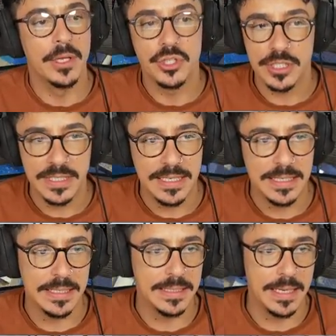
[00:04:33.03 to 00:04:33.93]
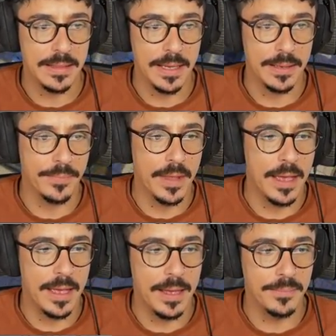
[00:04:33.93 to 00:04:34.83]
Just needed to say that.
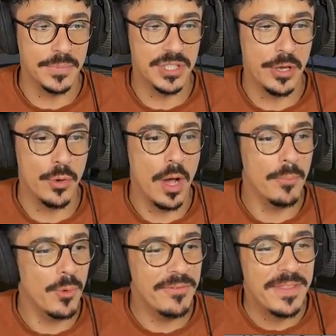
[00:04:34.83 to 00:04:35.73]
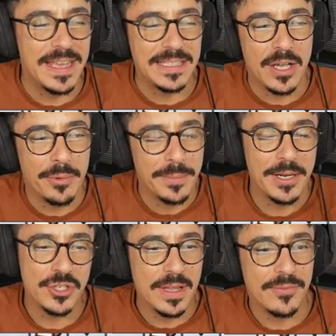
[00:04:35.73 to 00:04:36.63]
Um, so with these, I would
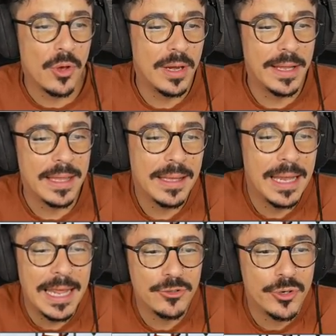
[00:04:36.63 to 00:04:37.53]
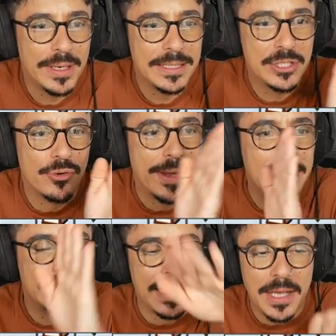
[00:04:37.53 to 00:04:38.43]
imagine they've got like electronic
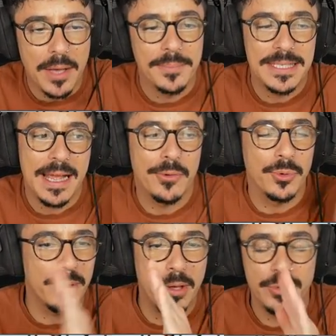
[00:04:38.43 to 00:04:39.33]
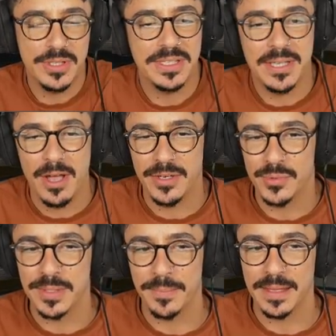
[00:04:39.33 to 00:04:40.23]
screens that come down or go to the side or
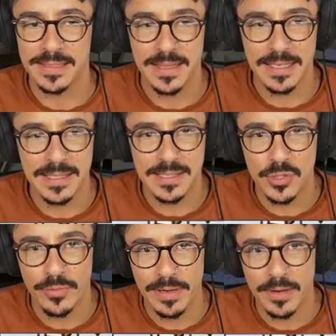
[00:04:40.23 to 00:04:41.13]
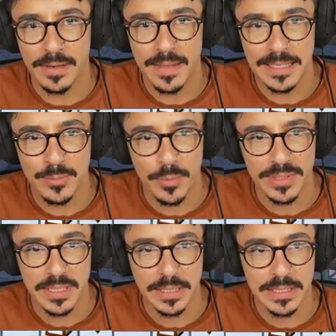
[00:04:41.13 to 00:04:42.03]
something. So that's the storyline and that's what we're
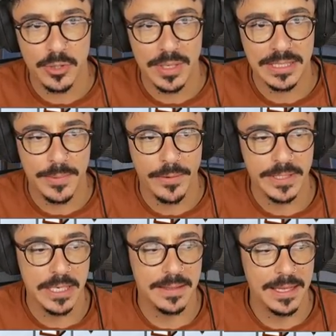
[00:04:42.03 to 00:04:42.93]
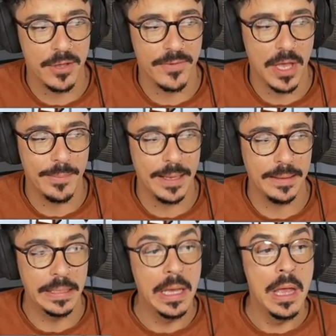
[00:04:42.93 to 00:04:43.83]
sticking to. Yes, we are indeed. Thank you for coming.